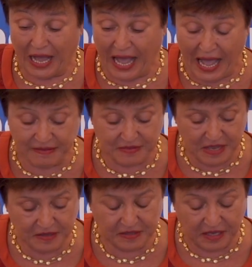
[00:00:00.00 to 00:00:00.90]
I
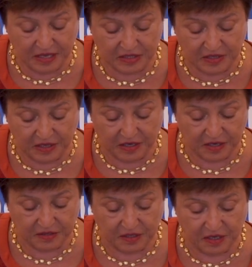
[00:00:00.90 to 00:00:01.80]
think
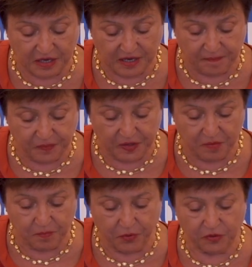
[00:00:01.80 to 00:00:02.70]
the
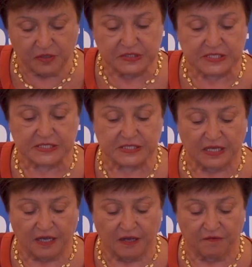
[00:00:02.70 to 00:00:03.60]
importance
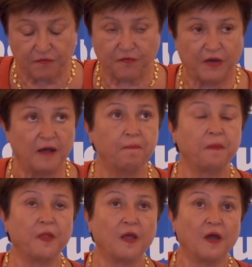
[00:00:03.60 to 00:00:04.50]
of
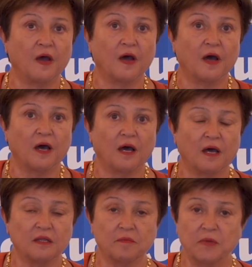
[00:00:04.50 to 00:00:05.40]

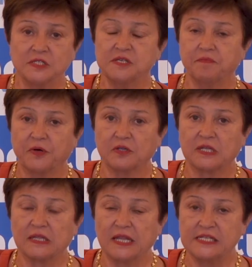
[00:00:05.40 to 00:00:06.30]
the most
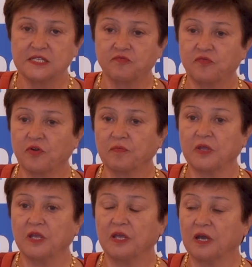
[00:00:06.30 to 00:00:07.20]
important lesson from
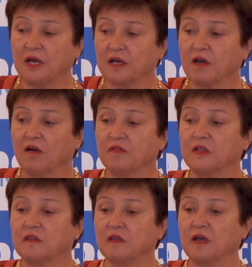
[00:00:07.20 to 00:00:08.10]
the
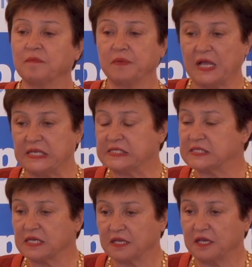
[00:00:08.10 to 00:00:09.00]
COVID
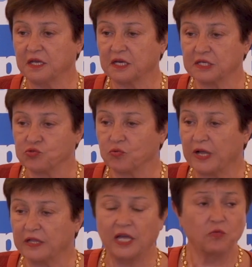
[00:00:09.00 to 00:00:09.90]
applies here as
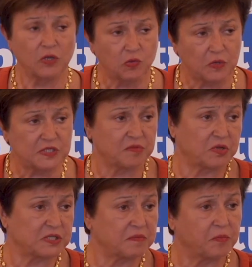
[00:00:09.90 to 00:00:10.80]
well. And what was the
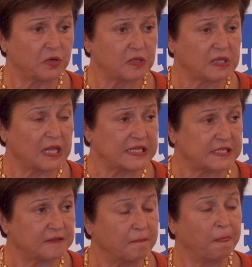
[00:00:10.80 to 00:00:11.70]
most important
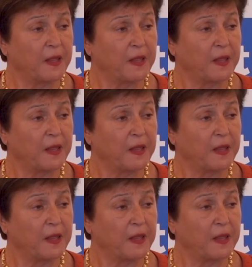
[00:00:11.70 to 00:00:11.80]
lesson?